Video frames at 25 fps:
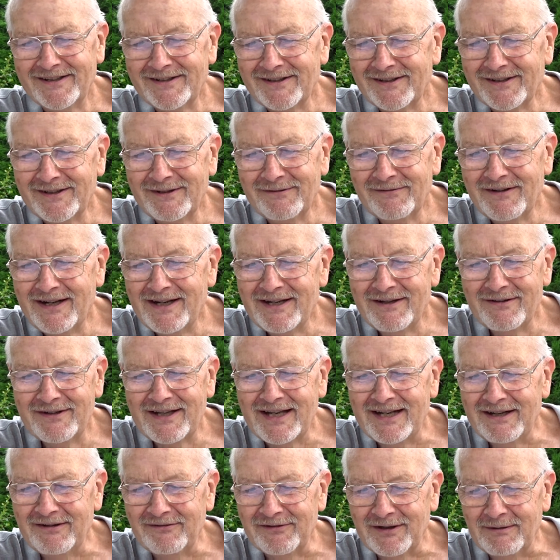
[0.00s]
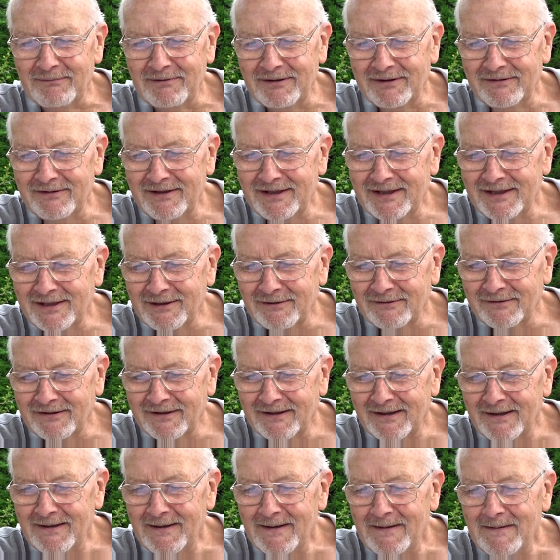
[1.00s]
Don't know where you get it from, I really don't.
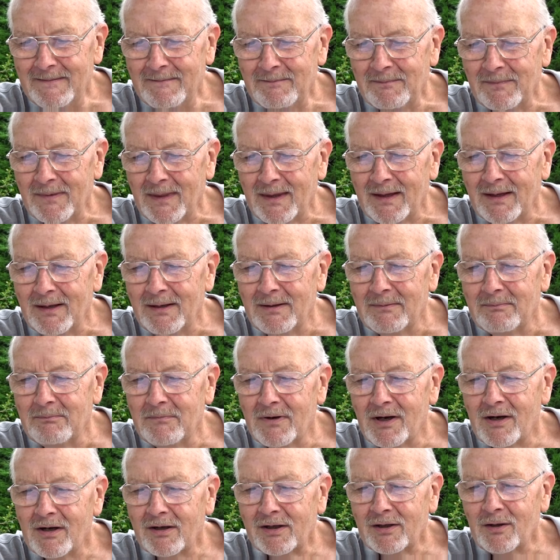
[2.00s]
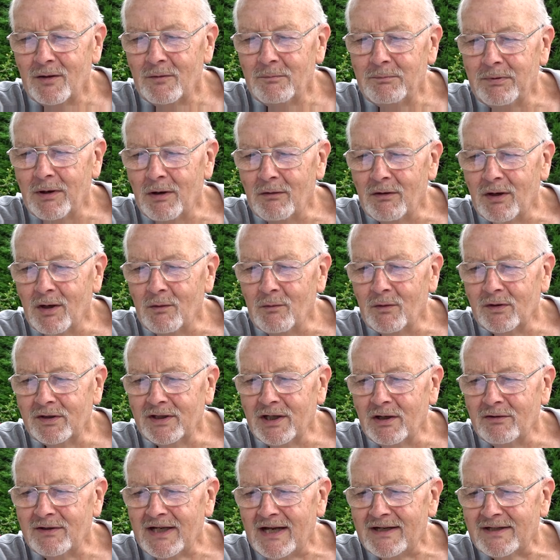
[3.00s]
Marco Polo would
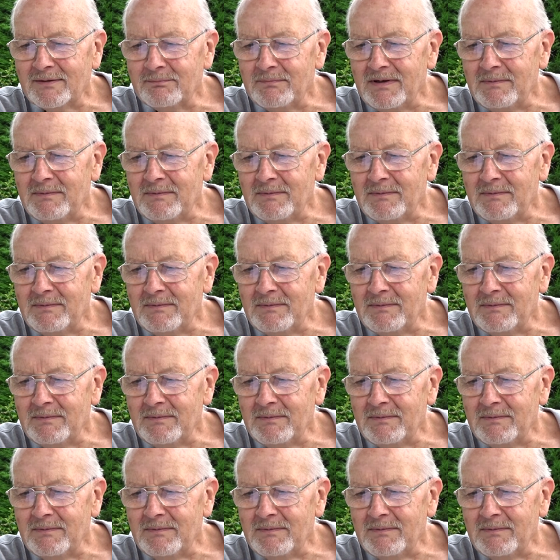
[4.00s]
no doubt have